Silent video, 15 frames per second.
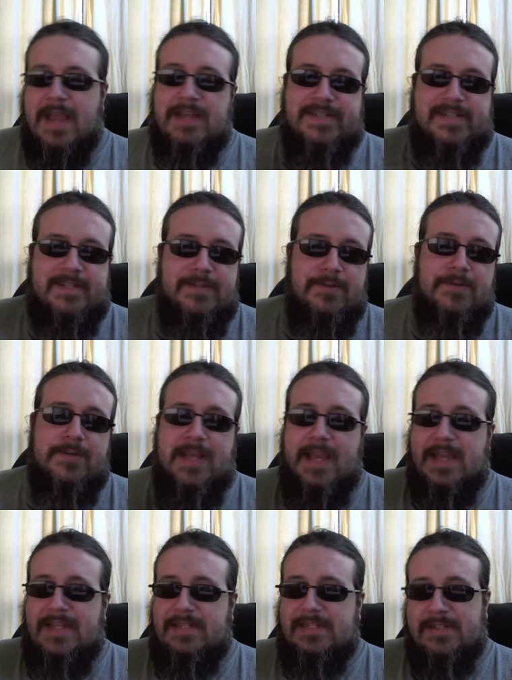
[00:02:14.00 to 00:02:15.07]
As soon
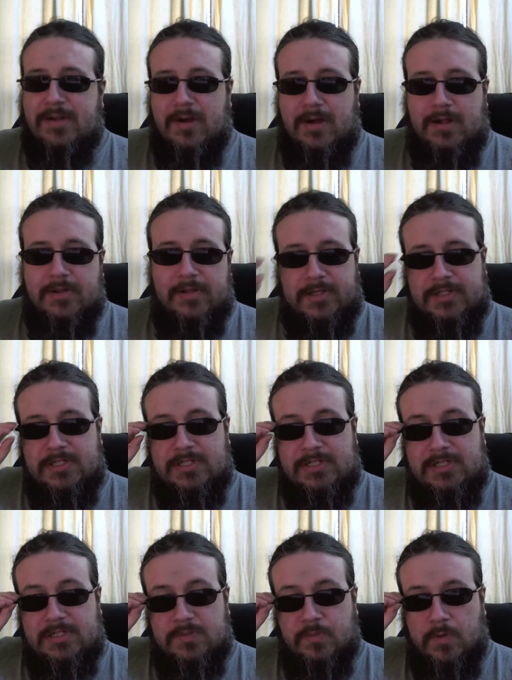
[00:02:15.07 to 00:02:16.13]
as all the
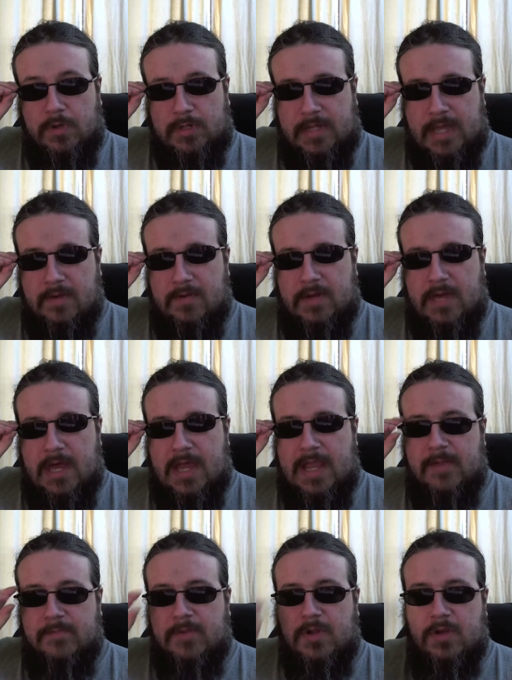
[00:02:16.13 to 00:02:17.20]
logistics work out, I
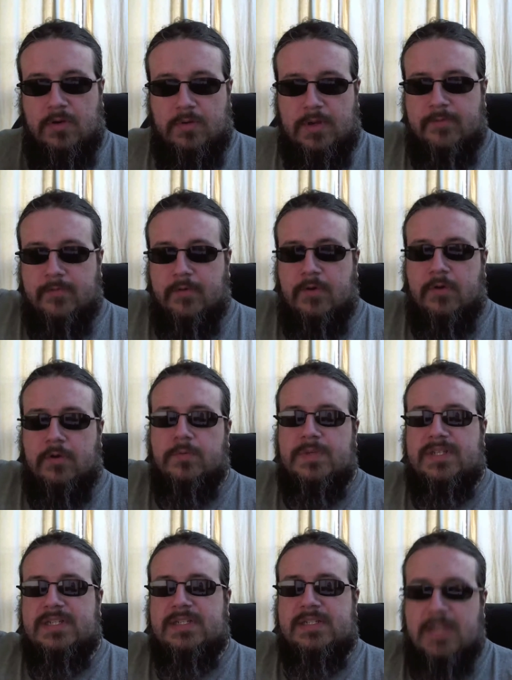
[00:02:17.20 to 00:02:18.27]
am going forward
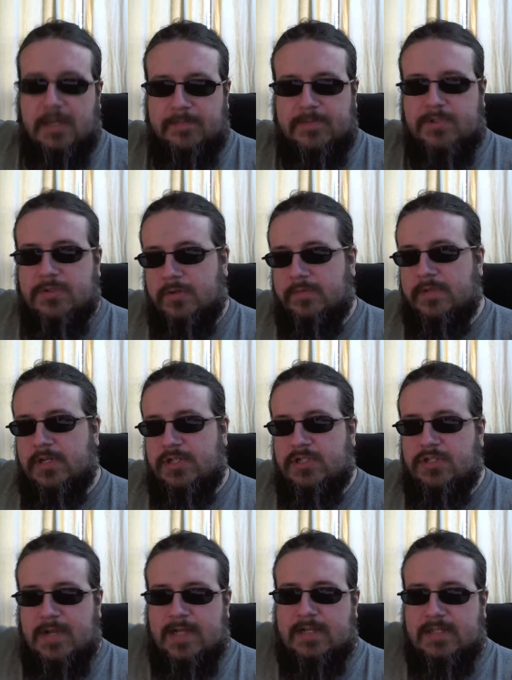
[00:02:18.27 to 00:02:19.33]
with some sort of
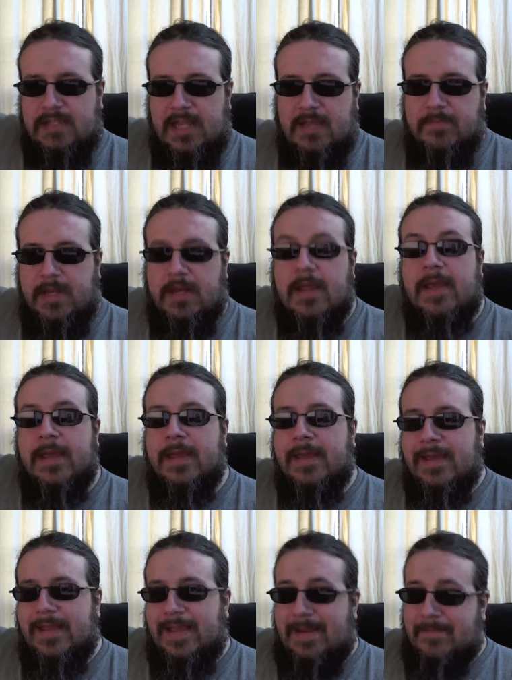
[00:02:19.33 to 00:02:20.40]
Dungeons & Dragons campaign.
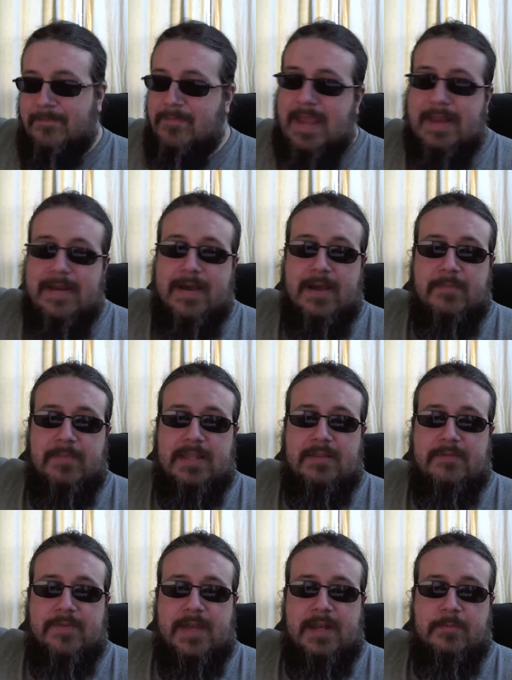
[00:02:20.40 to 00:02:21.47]
It may not be
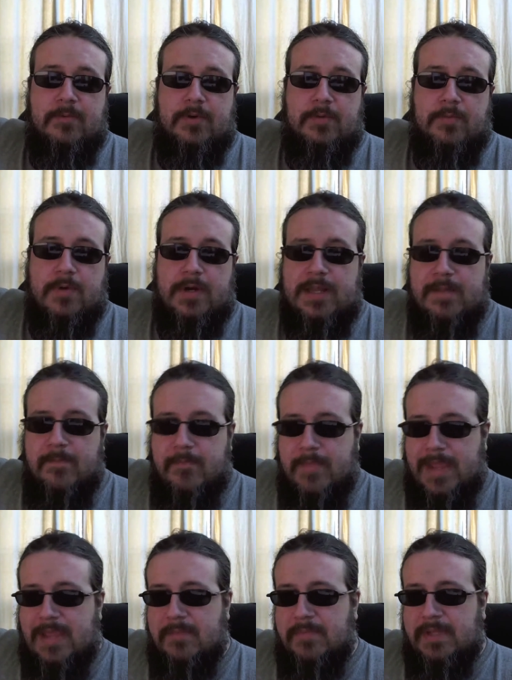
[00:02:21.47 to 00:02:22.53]
the Venomwood one. It
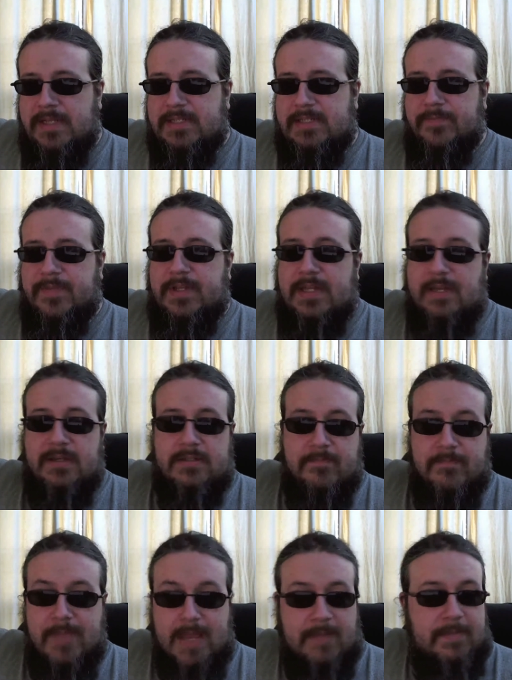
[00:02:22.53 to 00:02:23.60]
may be something else.
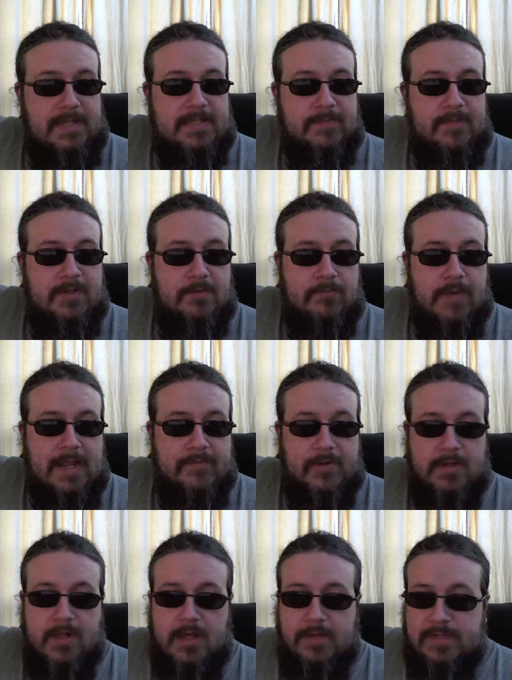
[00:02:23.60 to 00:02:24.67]
Maybe something
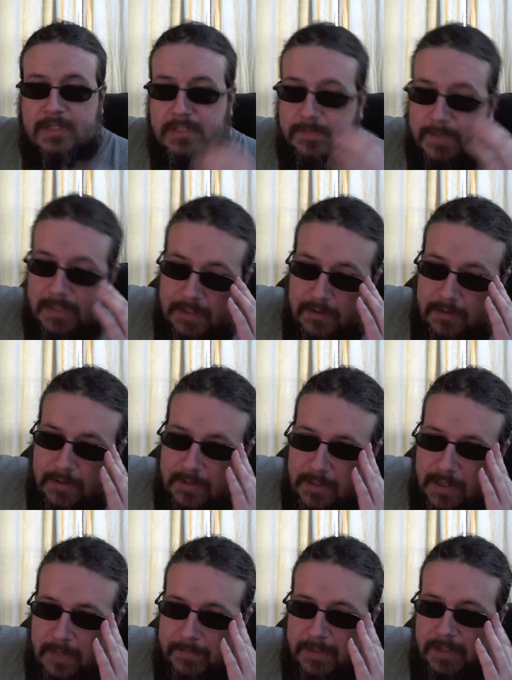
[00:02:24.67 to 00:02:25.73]
Ravenloft inspired.
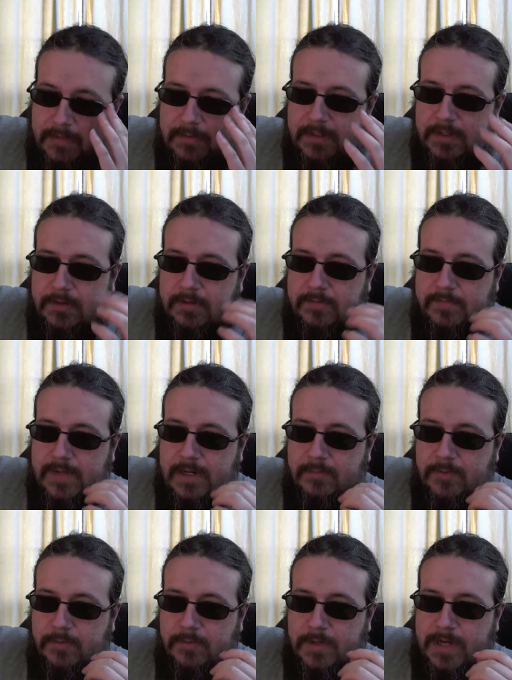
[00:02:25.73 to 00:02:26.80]
I mean, you know, the
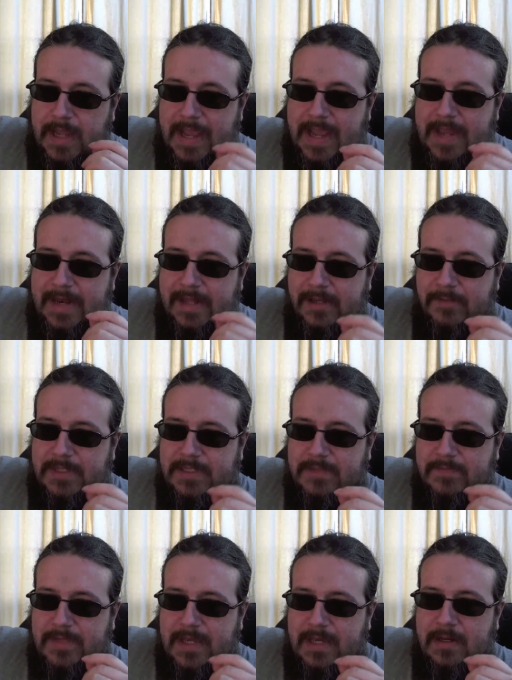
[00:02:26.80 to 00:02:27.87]
Venomwood one had elements
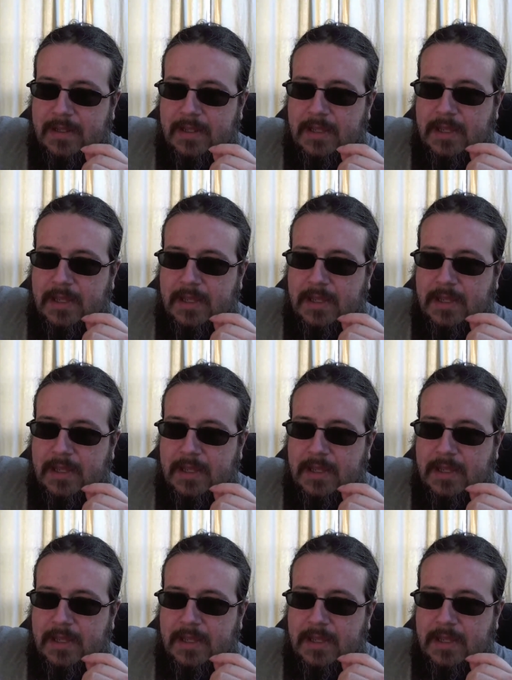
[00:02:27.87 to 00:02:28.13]
of that.